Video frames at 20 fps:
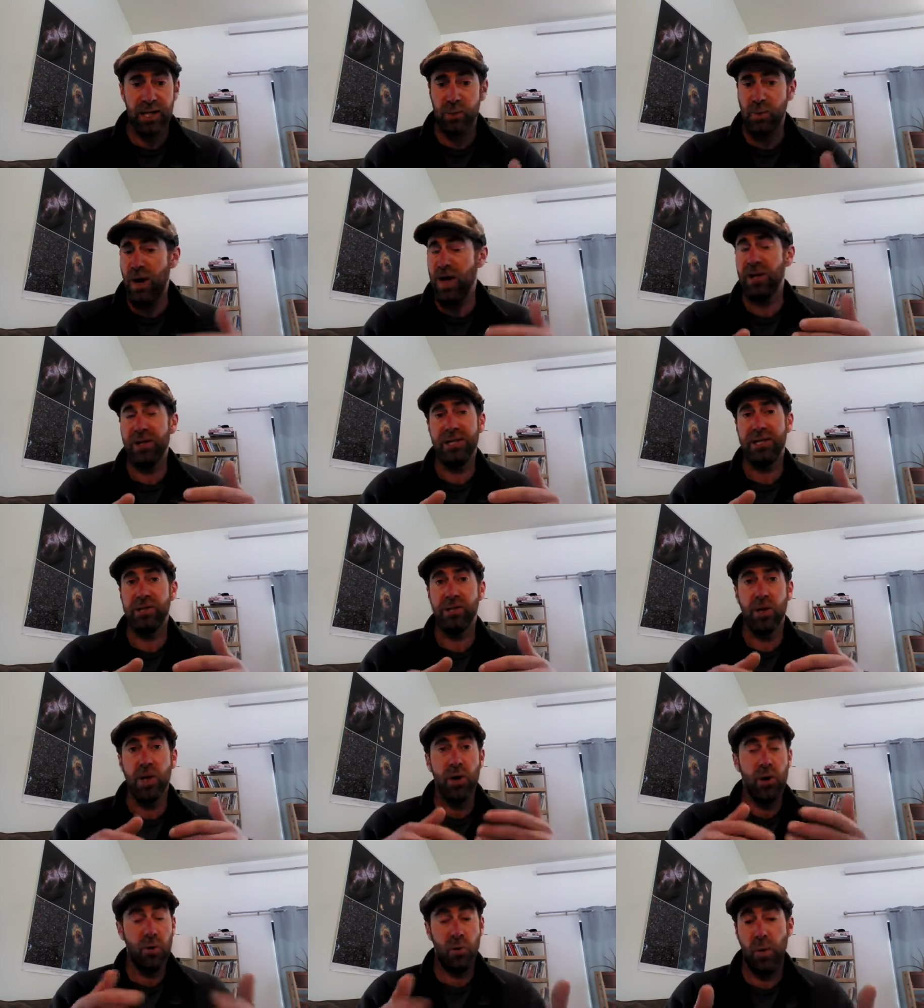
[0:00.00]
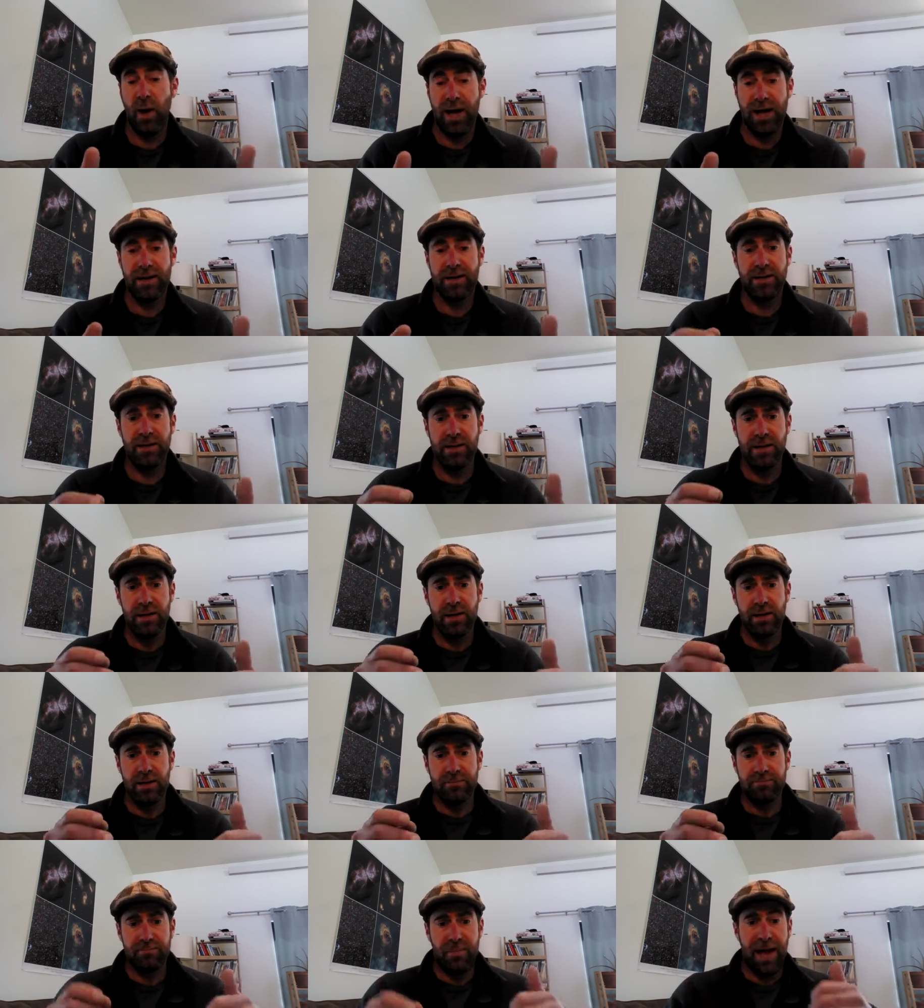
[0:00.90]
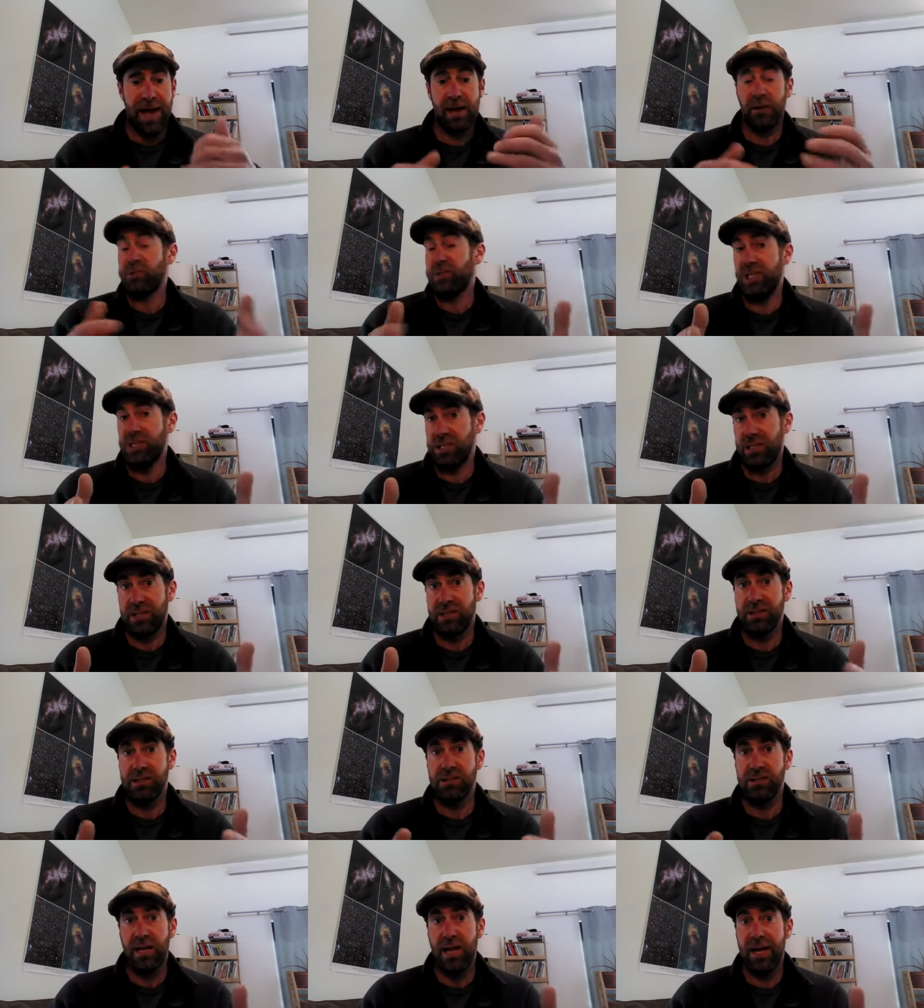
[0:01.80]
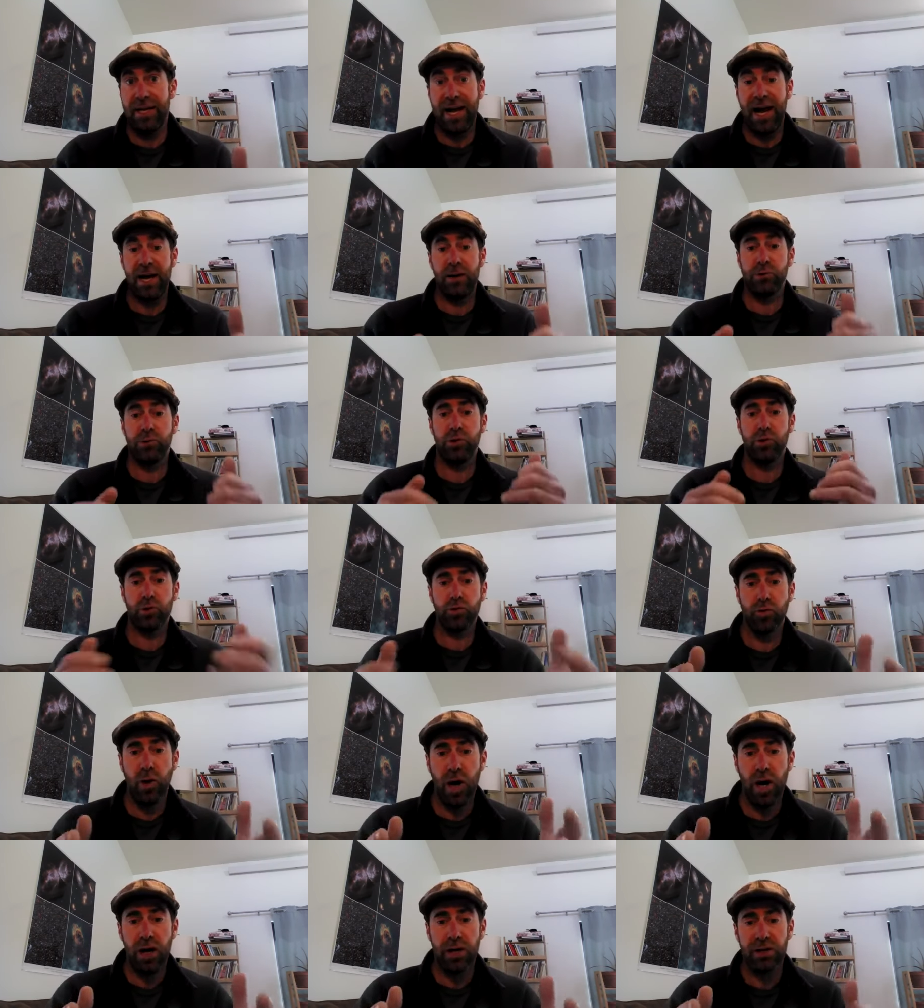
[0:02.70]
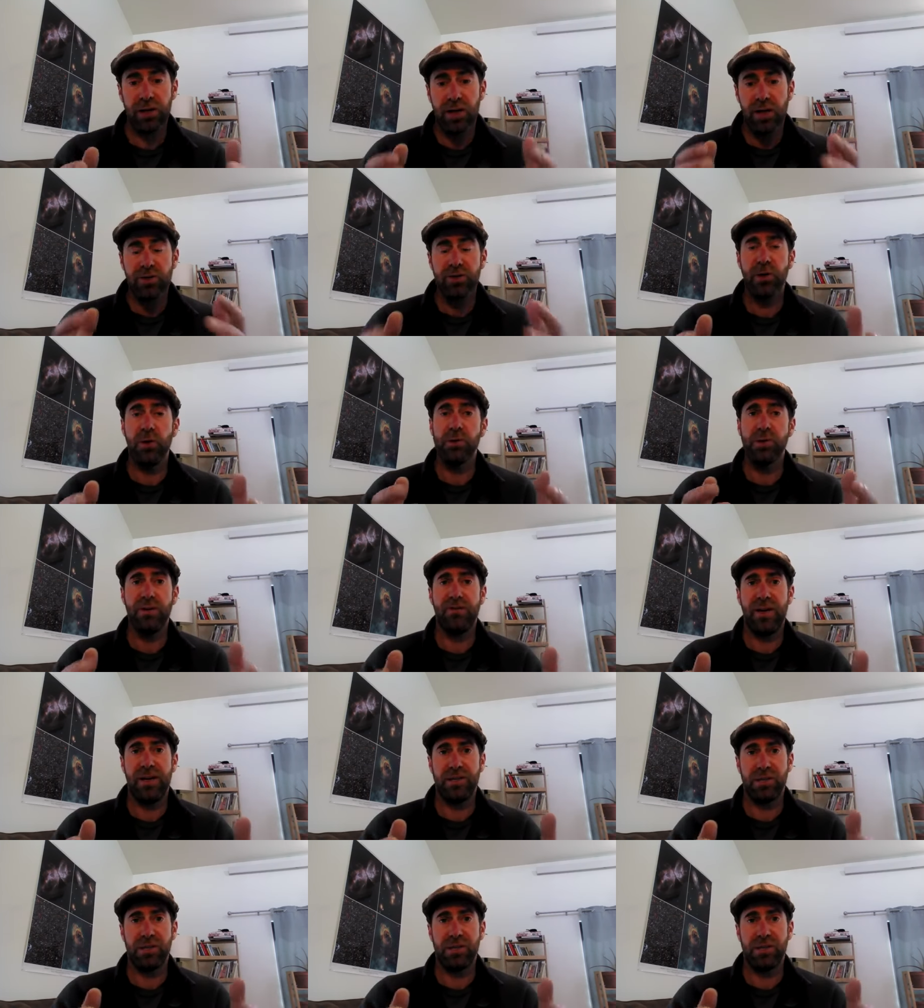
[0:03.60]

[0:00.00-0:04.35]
as well as when, how distant, and how strong those